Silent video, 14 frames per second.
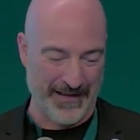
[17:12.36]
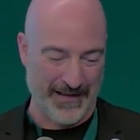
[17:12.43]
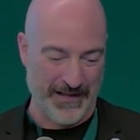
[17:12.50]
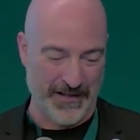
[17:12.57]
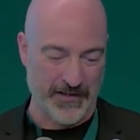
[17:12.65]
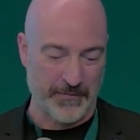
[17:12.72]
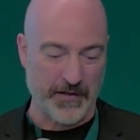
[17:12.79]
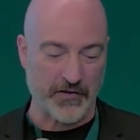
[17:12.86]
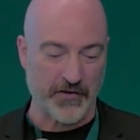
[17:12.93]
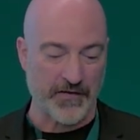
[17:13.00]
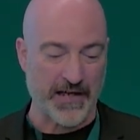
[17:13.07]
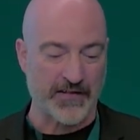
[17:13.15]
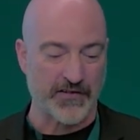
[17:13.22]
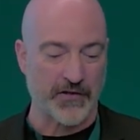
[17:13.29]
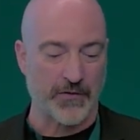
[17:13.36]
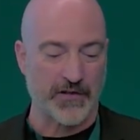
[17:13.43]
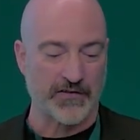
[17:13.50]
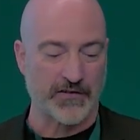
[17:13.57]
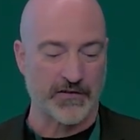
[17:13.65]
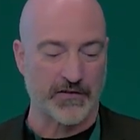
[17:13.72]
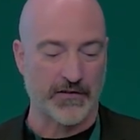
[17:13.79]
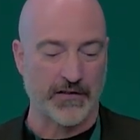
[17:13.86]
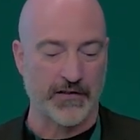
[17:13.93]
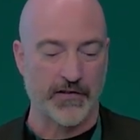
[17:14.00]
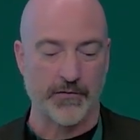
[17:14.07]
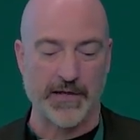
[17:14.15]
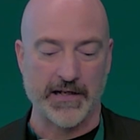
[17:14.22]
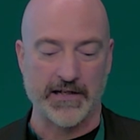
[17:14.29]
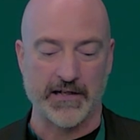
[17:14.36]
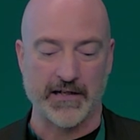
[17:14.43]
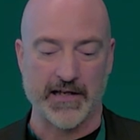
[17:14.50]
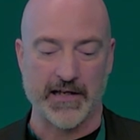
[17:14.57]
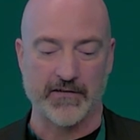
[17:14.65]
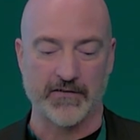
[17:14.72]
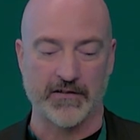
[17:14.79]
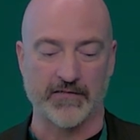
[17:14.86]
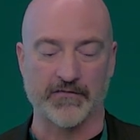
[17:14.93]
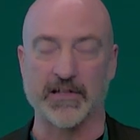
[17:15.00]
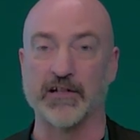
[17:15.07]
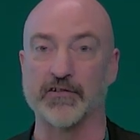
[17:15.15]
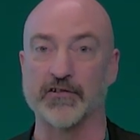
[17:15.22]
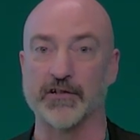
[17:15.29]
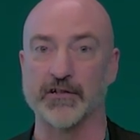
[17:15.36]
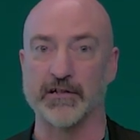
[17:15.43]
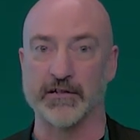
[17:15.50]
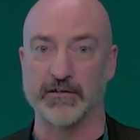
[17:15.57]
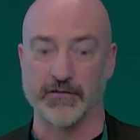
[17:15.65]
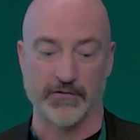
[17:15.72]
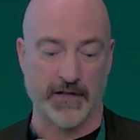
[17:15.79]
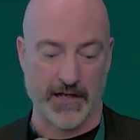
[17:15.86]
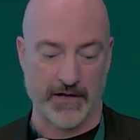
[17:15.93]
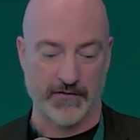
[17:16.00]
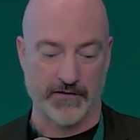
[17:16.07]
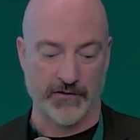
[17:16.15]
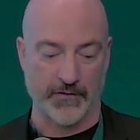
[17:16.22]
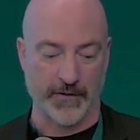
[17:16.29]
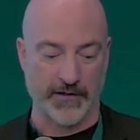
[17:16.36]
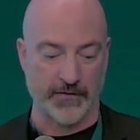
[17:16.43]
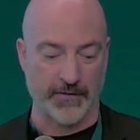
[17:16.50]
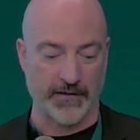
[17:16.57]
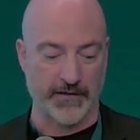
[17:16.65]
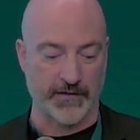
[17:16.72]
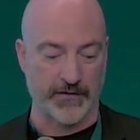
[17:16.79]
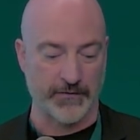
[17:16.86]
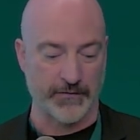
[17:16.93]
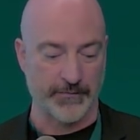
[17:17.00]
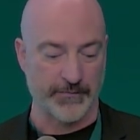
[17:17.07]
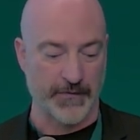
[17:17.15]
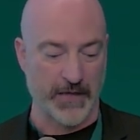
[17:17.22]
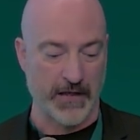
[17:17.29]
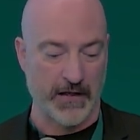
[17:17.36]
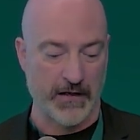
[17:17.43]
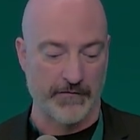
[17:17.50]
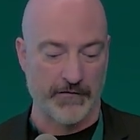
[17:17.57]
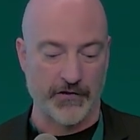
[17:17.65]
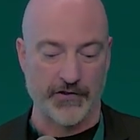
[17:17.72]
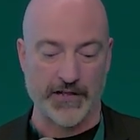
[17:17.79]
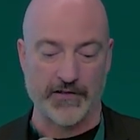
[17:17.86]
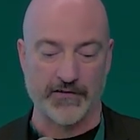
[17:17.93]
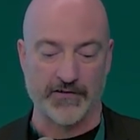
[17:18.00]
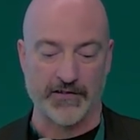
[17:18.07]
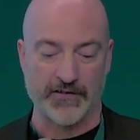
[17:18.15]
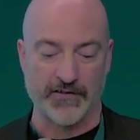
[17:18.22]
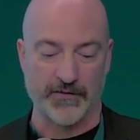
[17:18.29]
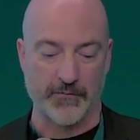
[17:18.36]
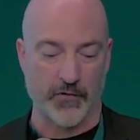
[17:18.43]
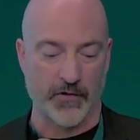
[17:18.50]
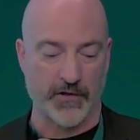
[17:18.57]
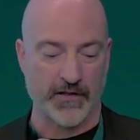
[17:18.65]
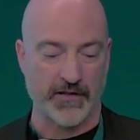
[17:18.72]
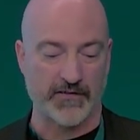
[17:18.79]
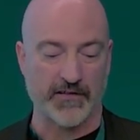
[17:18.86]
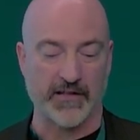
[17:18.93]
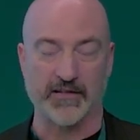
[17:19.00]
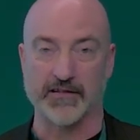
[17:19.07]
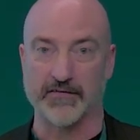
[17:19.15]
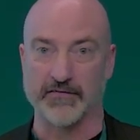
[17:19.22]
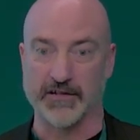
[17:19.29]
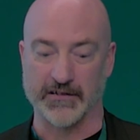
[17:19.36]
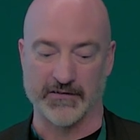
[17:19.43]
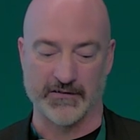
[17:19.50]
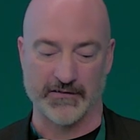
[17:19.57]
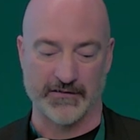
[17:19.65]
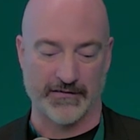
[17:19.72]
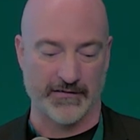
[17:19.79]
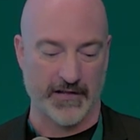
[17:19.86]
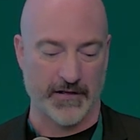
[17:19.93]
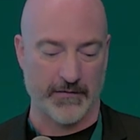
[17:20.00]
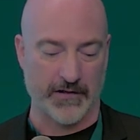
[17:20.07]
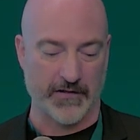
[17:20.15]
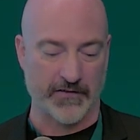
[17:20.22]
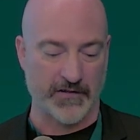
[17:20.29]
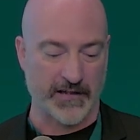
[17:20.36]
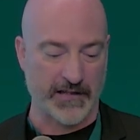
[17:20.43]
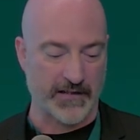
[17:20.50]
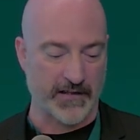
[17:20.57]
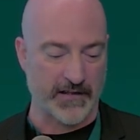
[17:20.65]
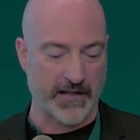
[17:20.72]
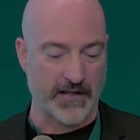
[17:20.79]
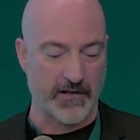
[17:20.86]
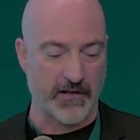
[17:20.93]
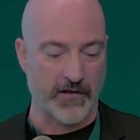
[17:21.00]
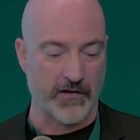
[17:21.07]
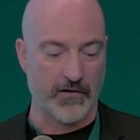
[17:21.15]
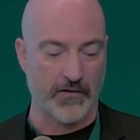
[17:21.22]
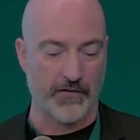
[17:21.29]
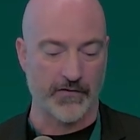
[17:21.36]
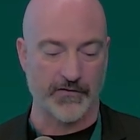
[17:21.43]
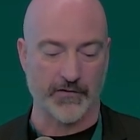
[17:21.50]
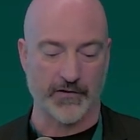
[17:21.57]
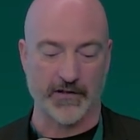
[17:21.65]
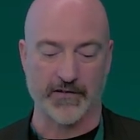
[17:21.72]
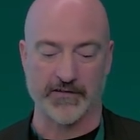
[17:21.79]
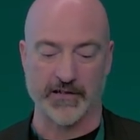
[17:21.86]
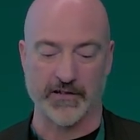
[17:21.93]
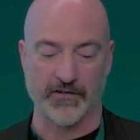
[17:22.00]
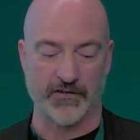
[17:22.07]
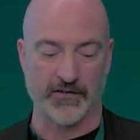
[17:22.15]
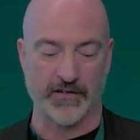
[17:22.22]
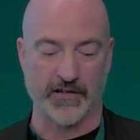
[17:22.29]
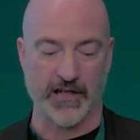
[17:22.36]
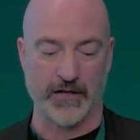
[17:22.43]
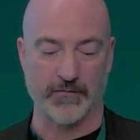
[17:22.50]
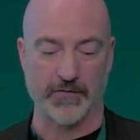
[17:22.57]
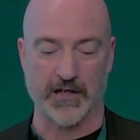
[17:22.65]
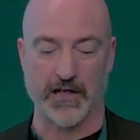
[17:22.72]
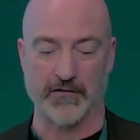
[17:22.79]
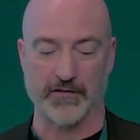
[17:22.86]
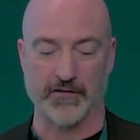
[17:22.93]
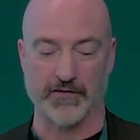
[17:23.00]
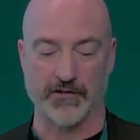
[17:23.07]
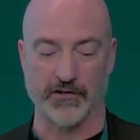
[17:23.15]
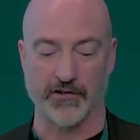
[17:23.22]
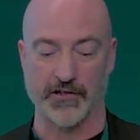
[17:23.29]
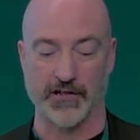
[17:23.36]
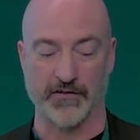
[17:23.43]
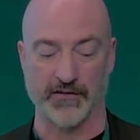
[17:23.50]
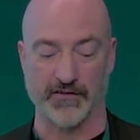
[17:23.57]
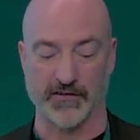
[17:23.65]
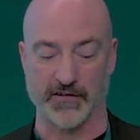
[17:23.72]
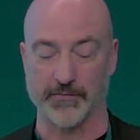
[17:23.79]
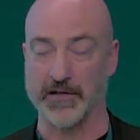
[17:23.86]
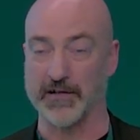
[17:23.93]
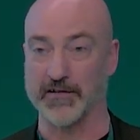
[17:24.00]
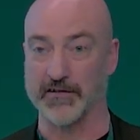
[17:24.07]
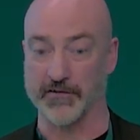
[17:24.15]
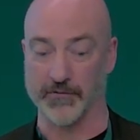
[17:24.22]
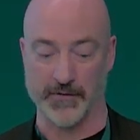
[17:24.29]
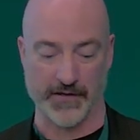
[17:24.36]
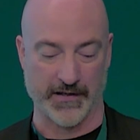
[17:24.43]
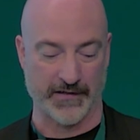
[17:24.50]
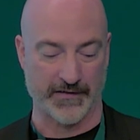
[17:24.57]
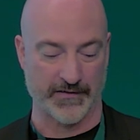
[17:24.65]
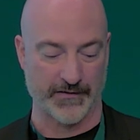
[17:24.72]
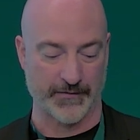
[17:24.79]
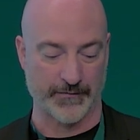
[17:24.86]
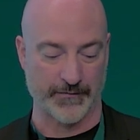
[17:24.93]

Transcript: Special thanks go also to the Lithuanian Council of Culture and to Kaunas 2022 for generously supporting these activities. I would also like to thank all those organizations that came to Kaunas and shared this experience with us.